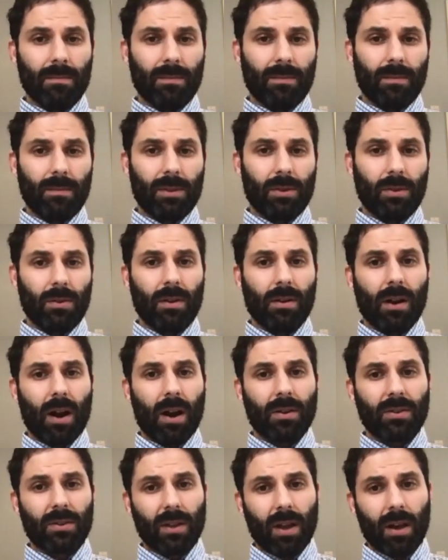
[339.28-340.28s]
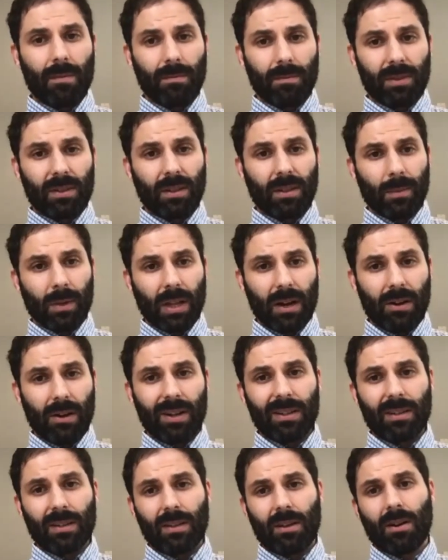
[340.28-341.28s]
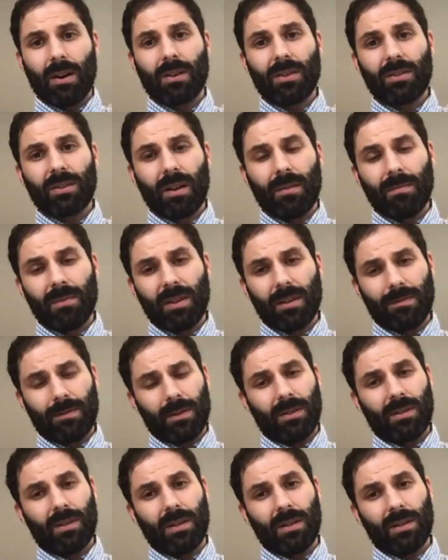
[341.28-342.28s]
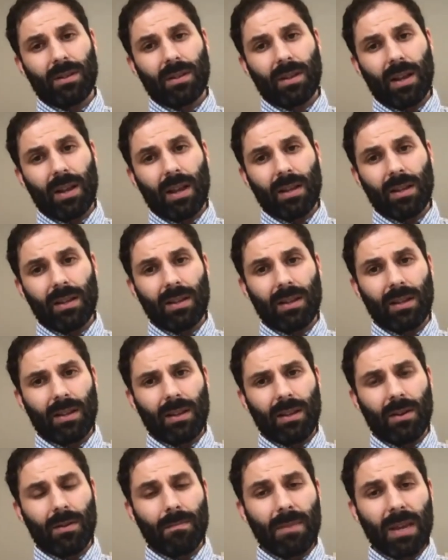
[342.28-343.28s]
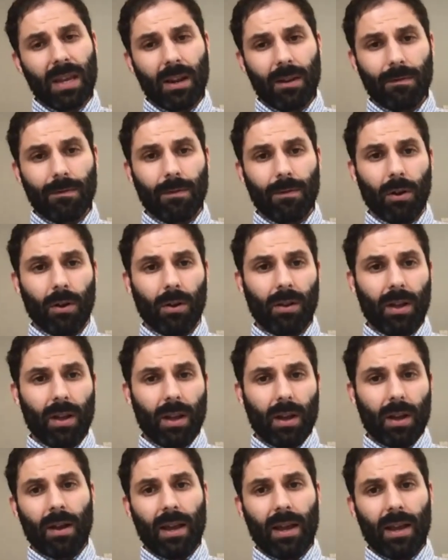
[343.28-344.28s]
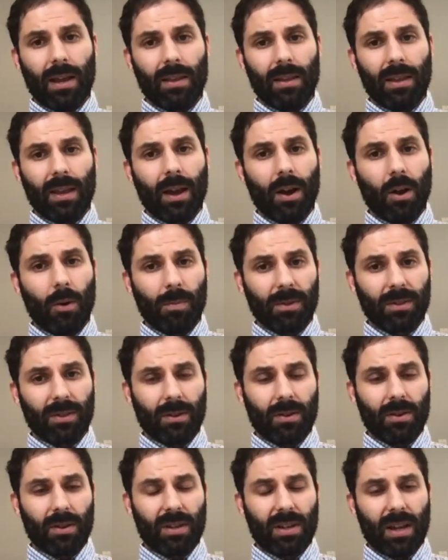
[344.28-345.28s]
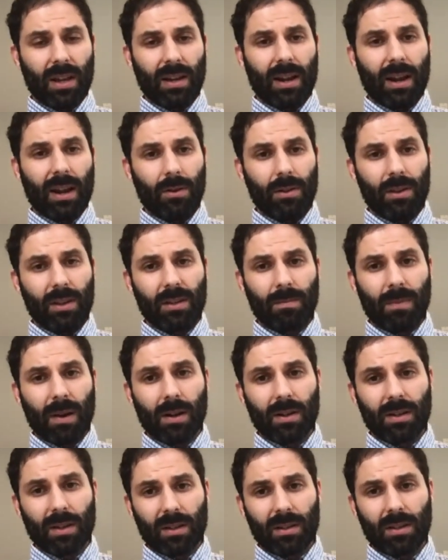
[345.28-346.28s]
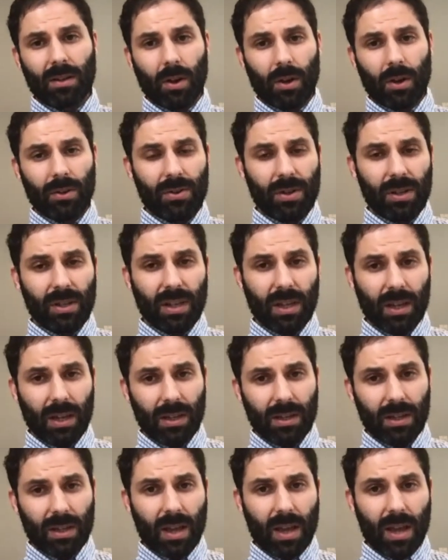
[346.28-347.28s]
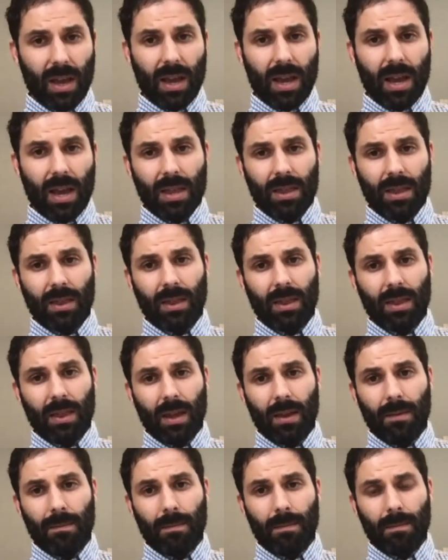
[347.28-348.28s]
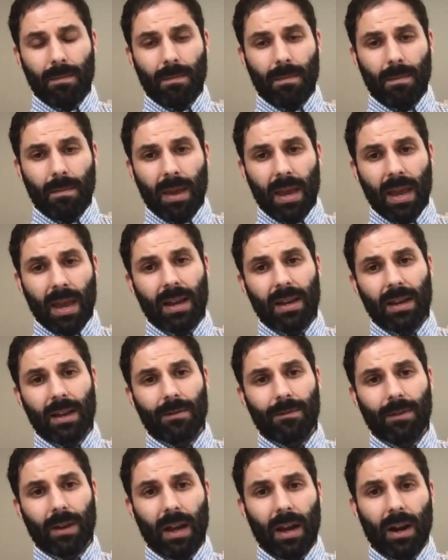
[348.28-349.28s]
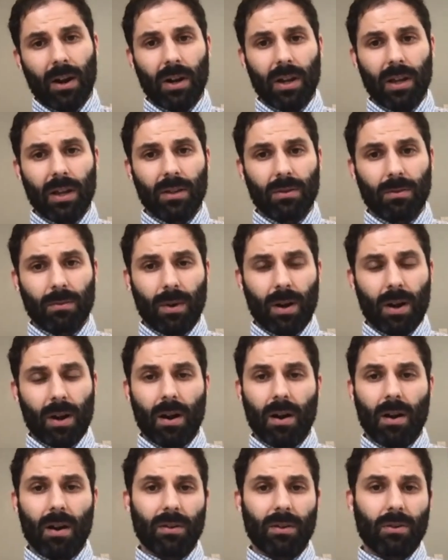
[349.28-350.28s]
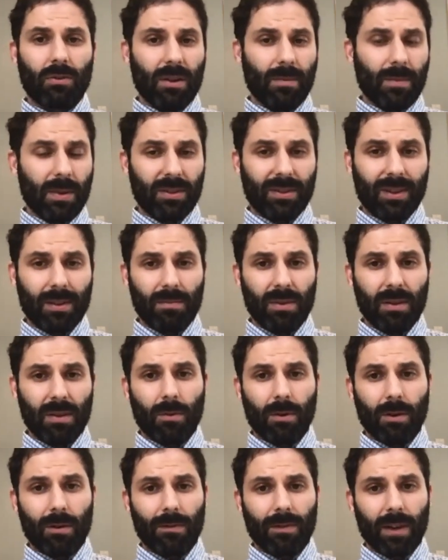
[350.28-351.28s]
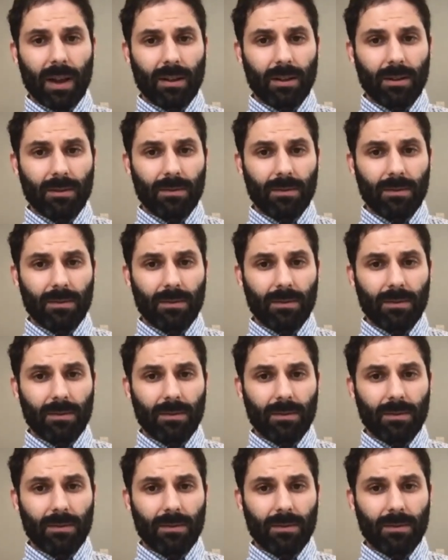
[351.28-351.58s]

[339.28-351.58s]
So there are some similarities and there are some differences, and they're meaningful, and they help us understand how these parasites cause disease, and they may identify areas where treatments can be more effective.